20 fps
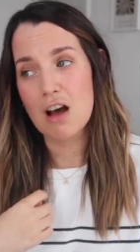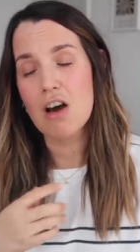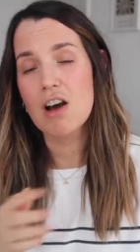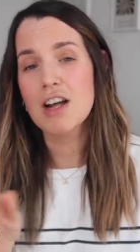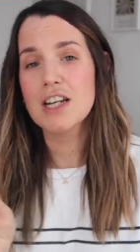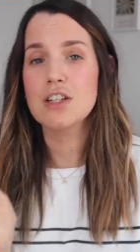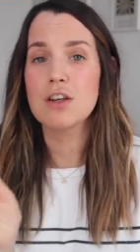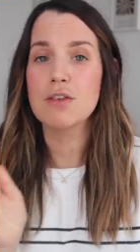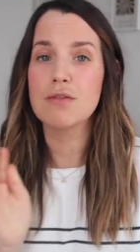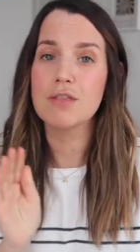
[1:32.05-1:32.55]

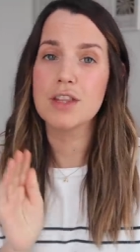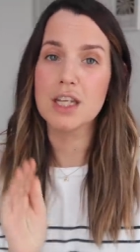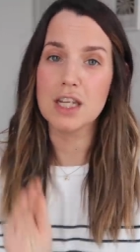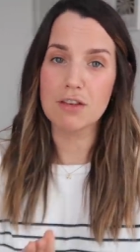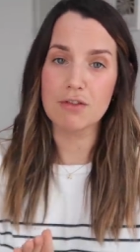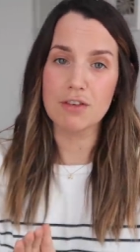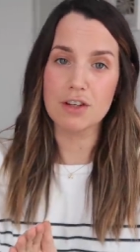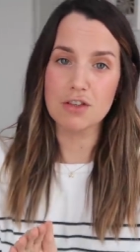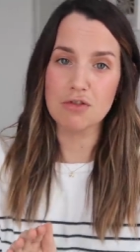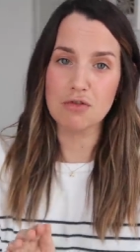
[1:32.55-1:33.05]
I don't
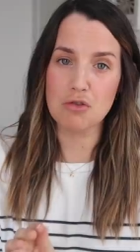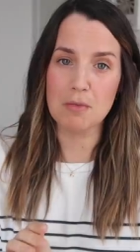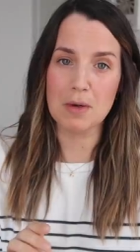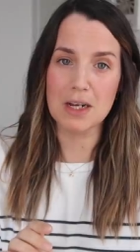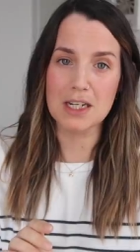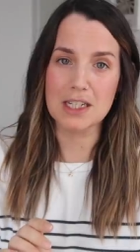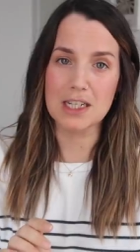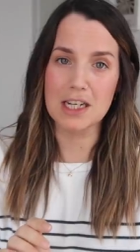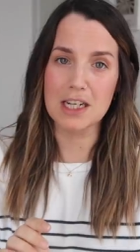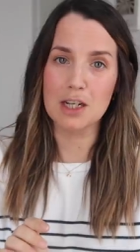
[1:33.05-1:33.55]
think of it as
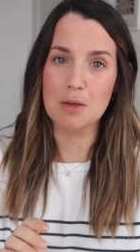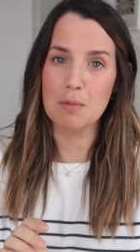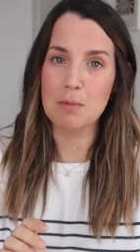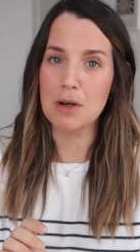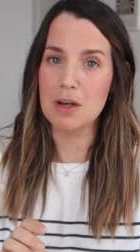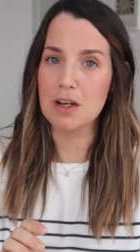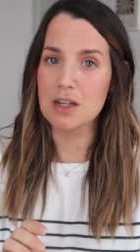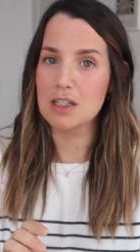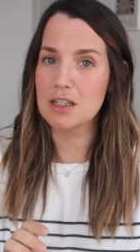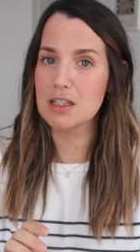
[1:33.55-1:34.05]
traumatic,
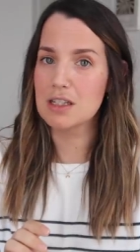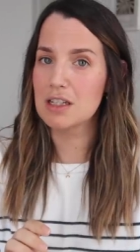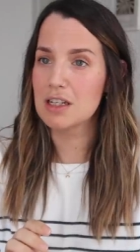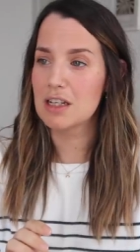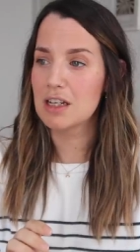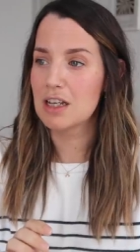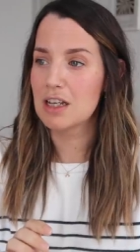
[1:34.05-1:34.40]
but